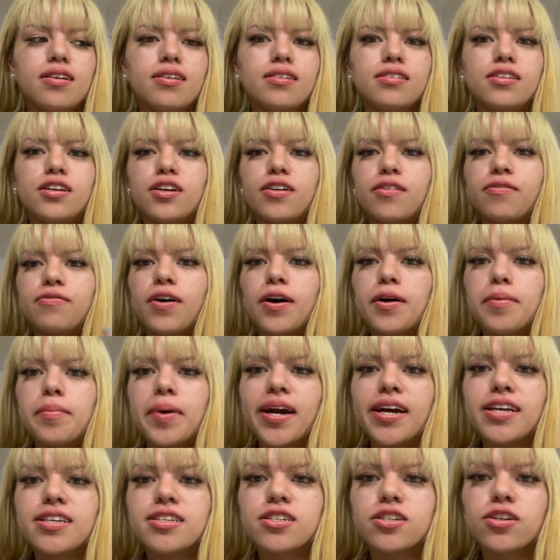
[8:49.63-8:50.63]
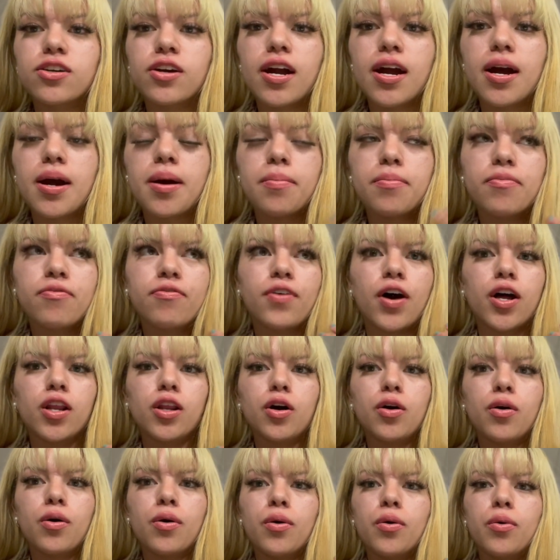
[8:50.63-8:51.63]
you know, follow my Instagram,
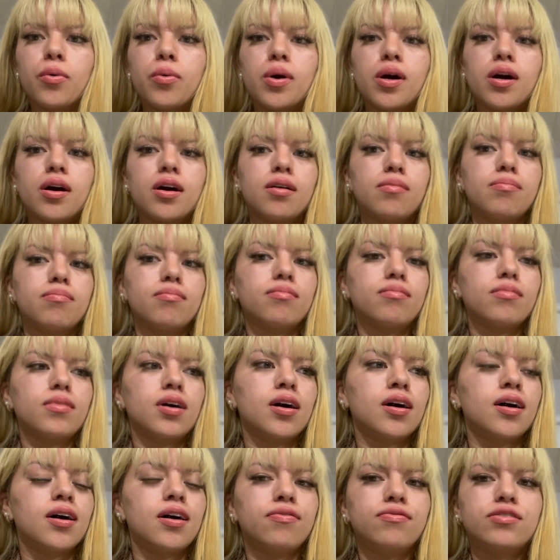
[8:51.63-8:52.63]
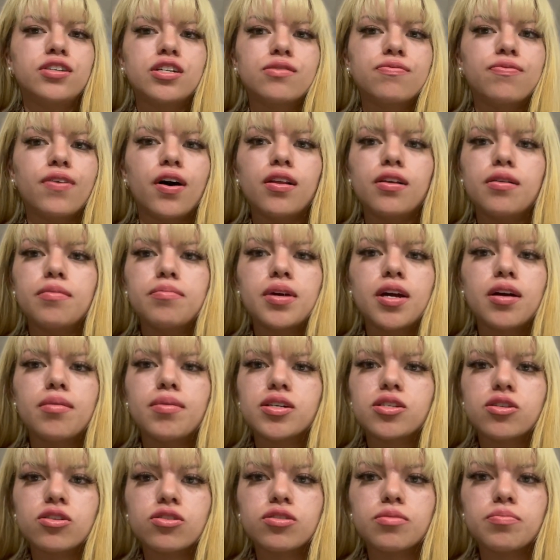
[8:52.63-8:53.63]
follow me on my
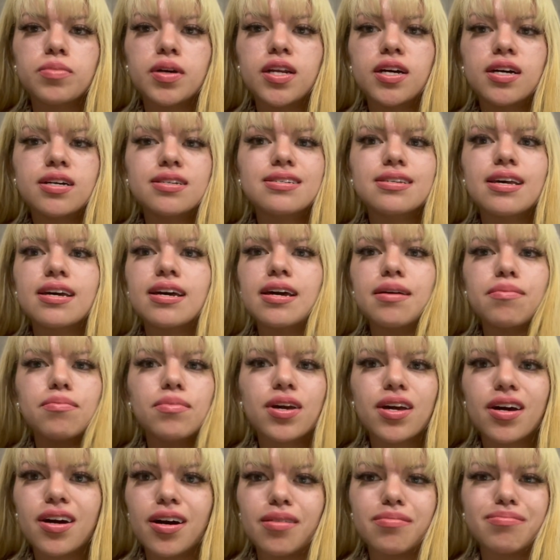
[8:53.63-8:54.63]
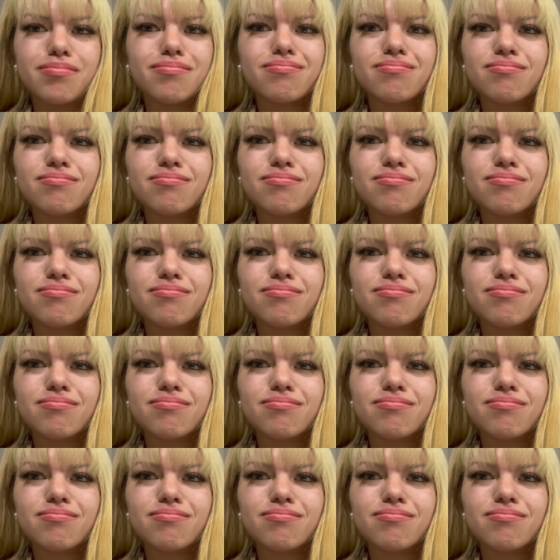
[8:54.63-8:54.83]
social medias, hit me up,